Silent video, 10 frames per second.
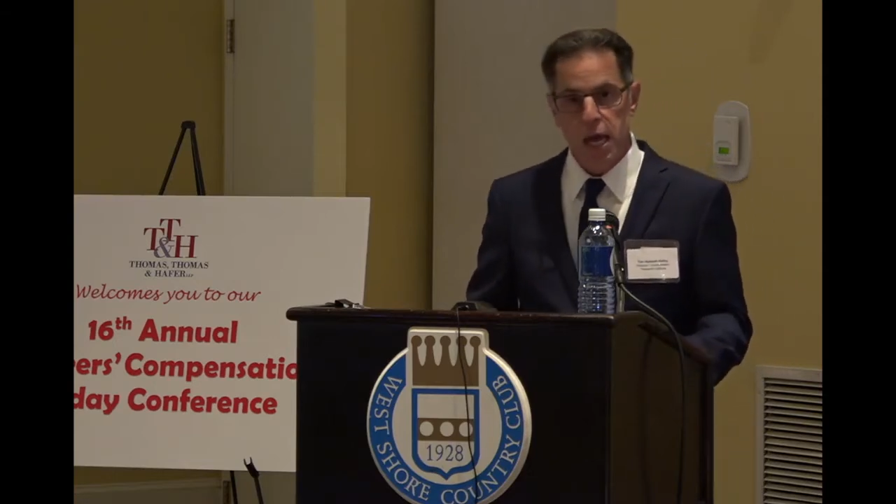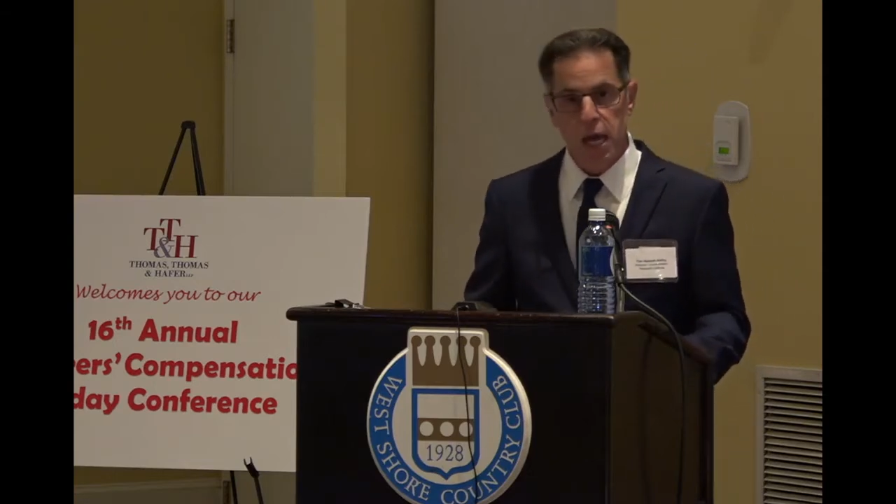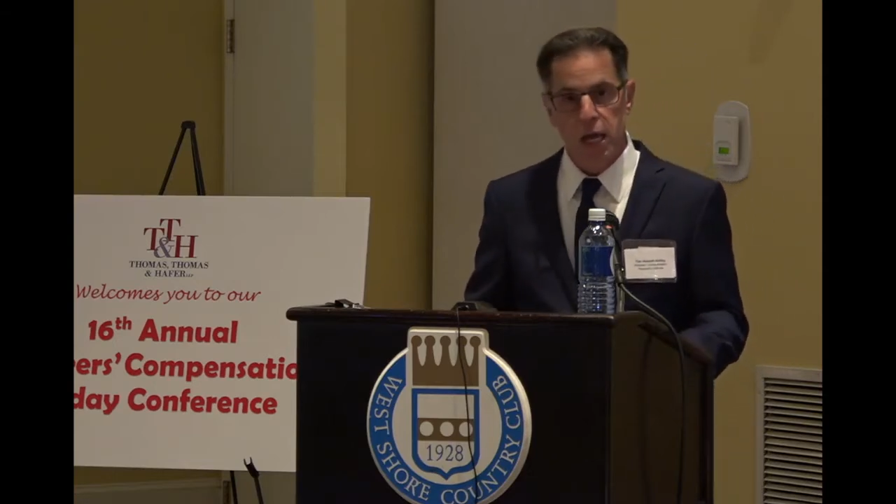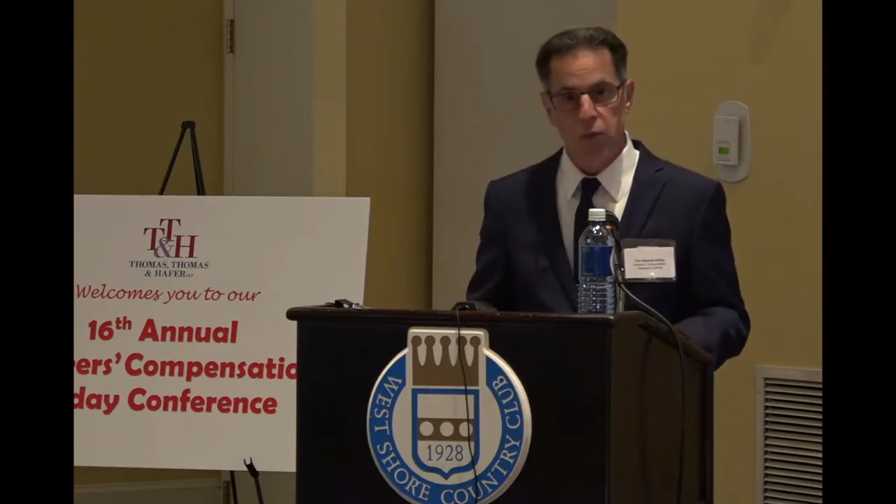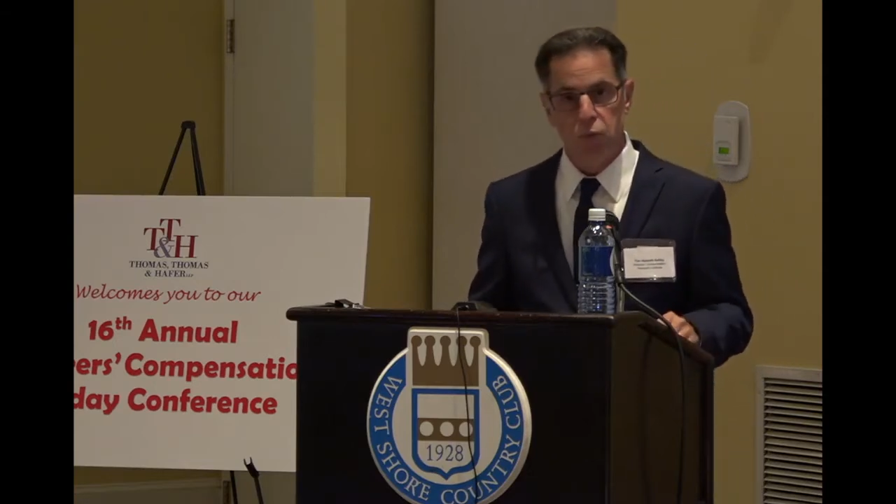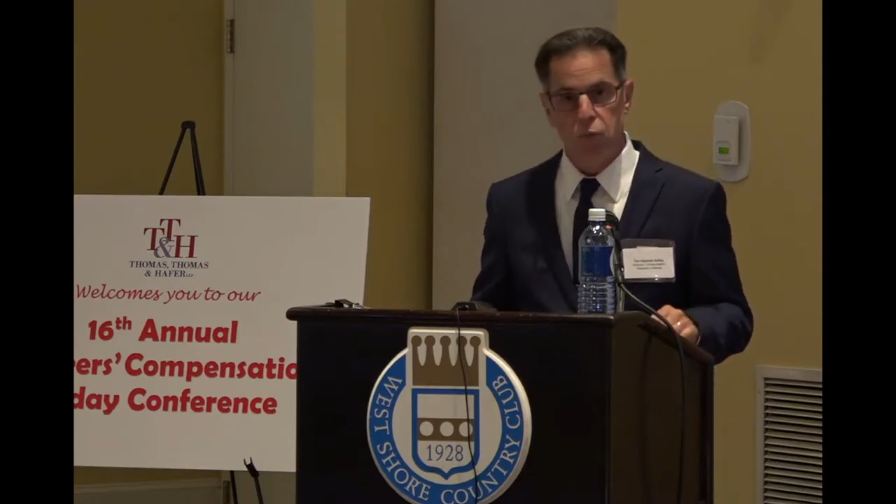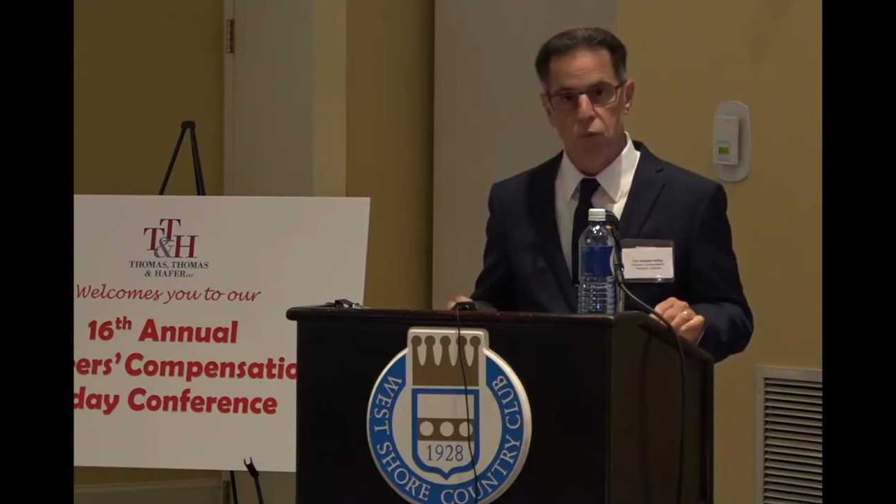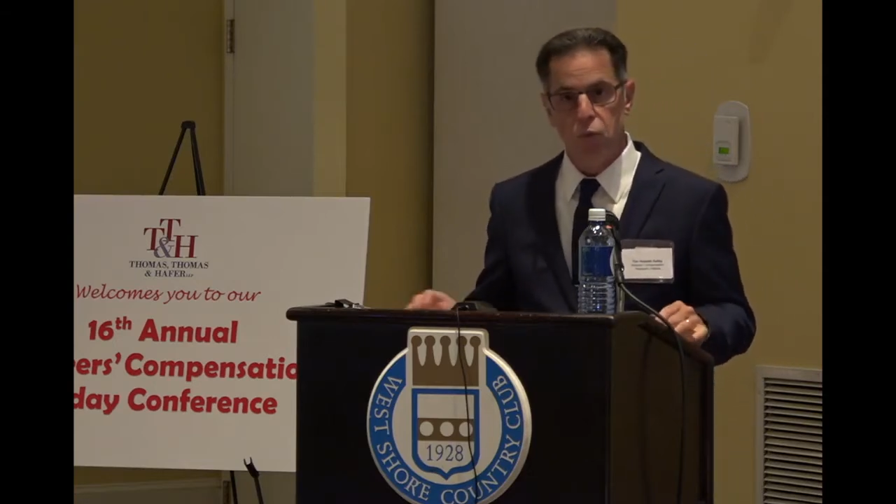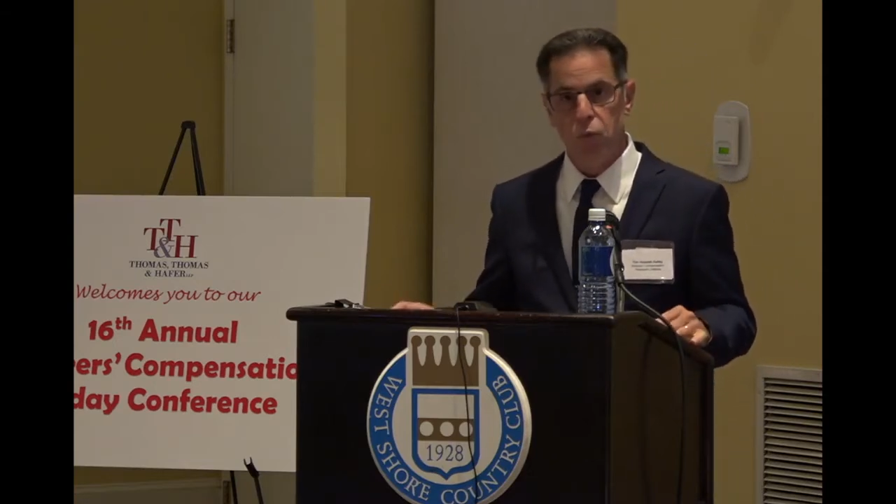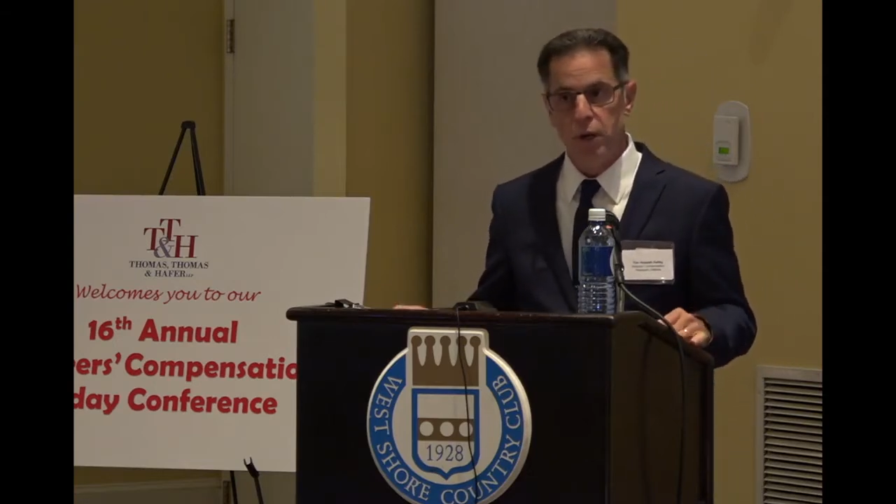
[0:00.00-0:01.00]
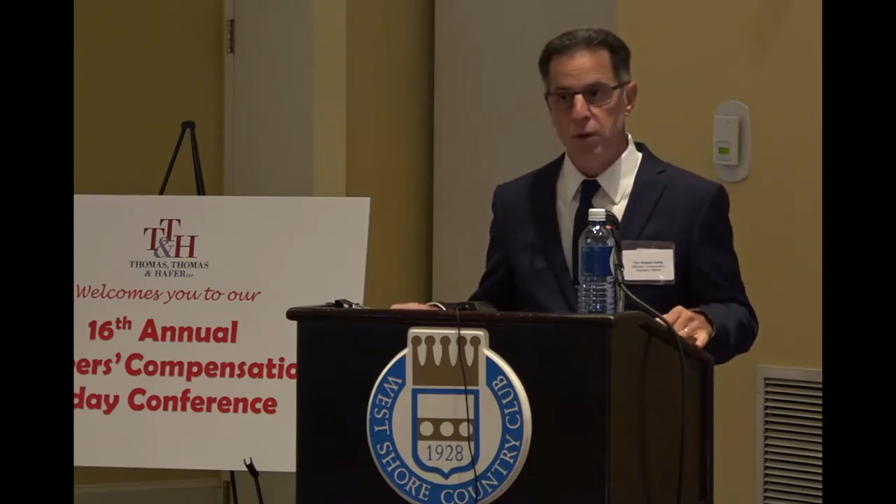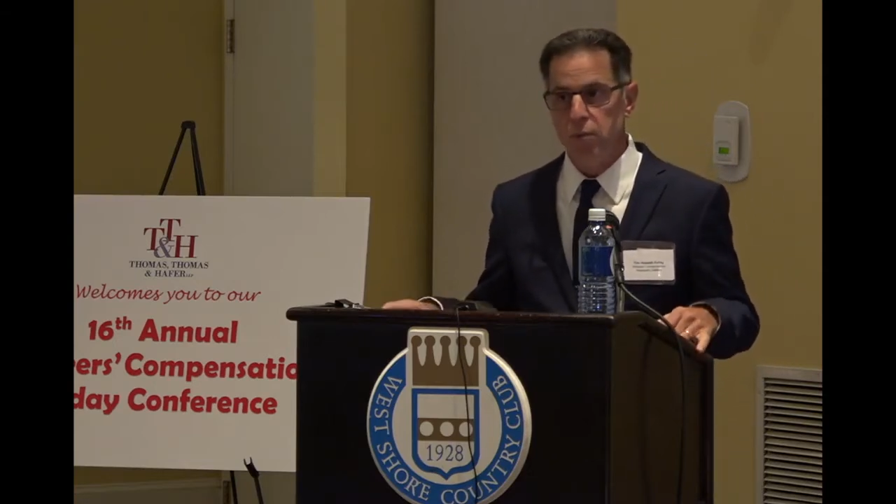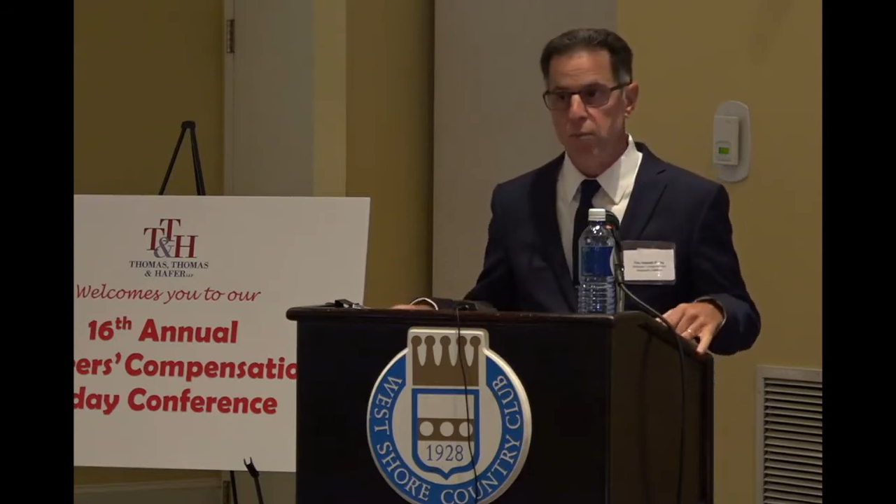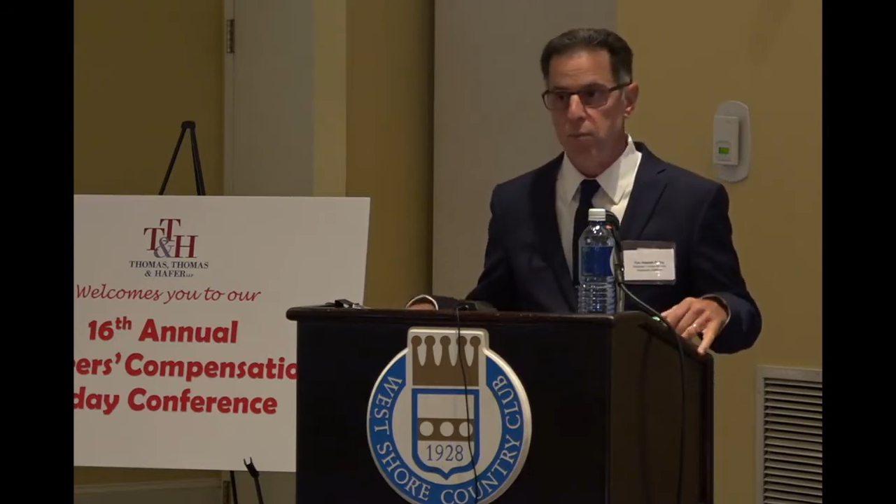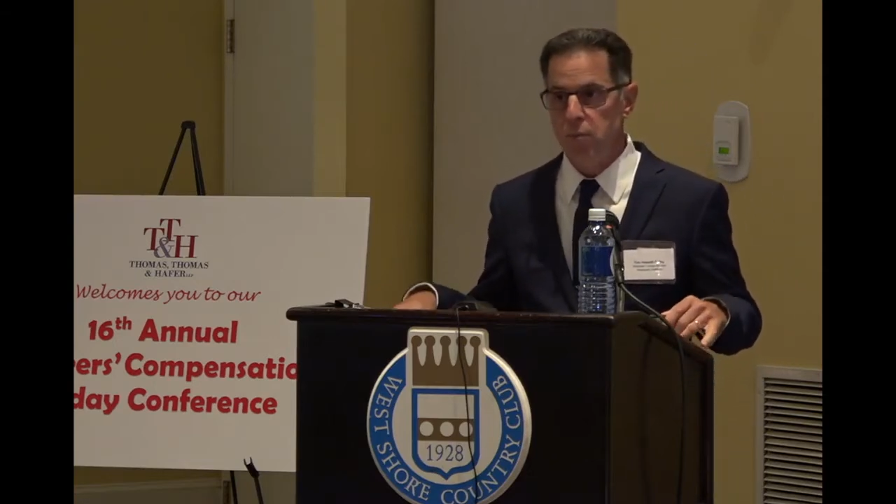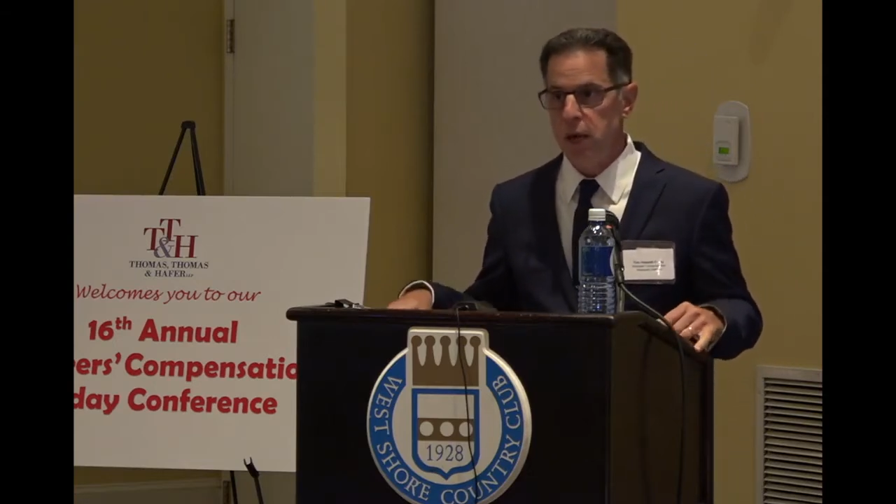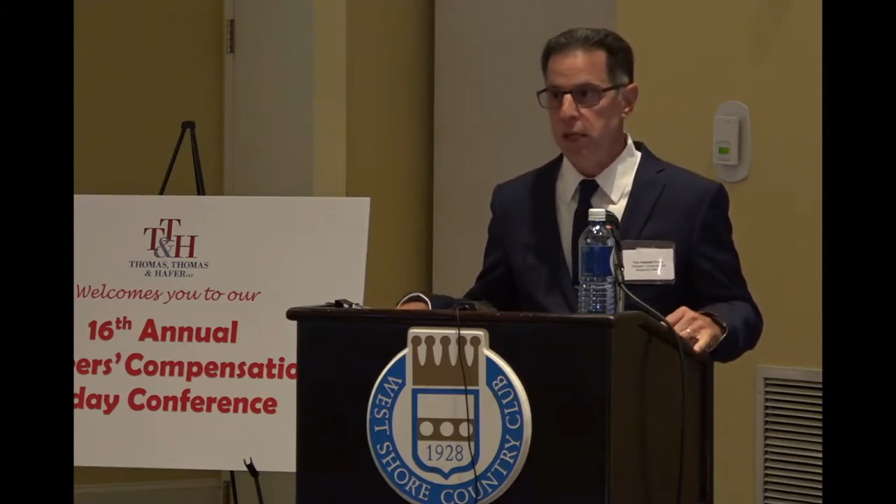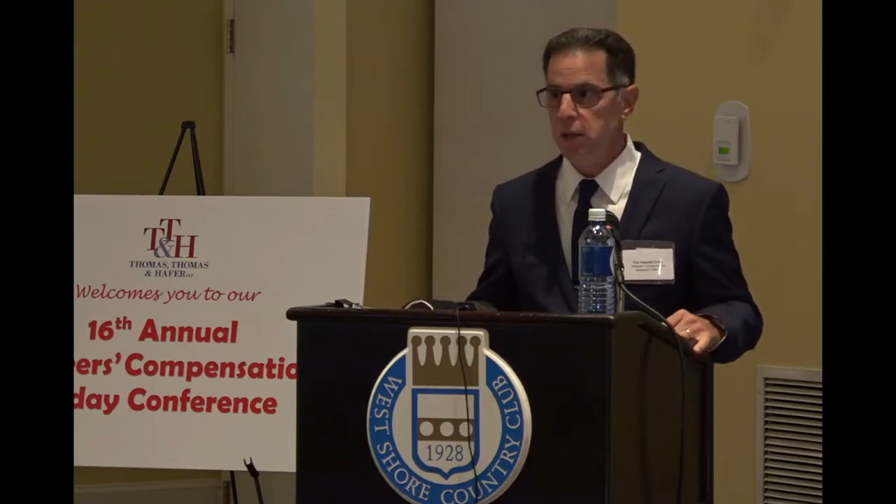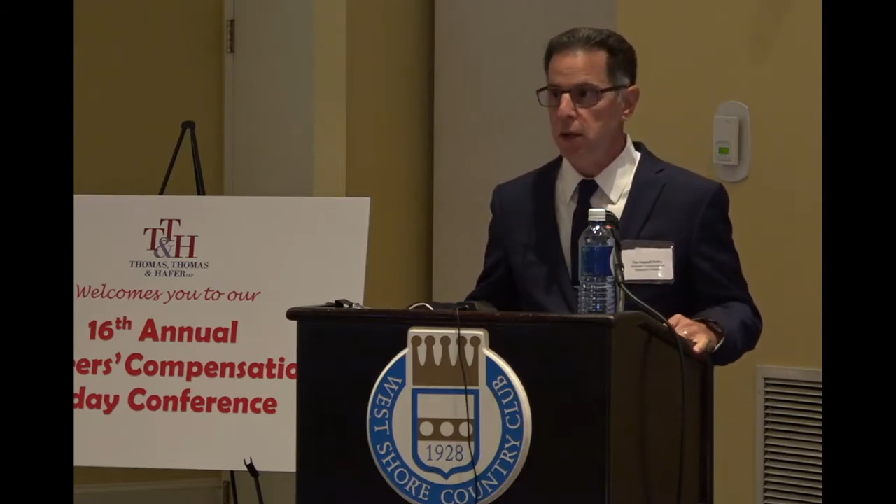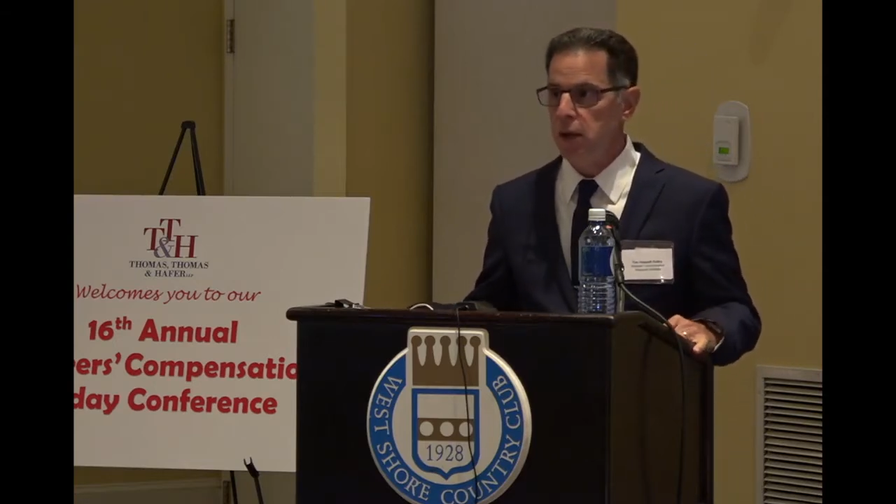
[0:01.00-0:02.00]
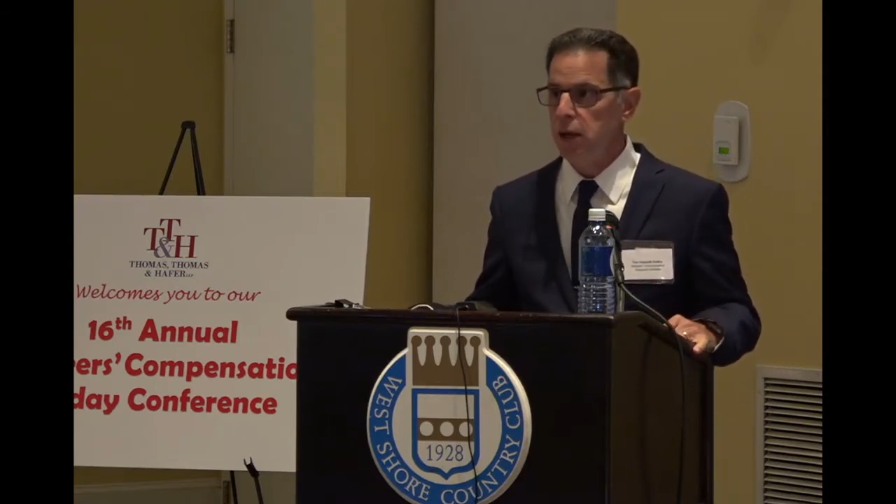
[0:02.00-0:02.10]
And what many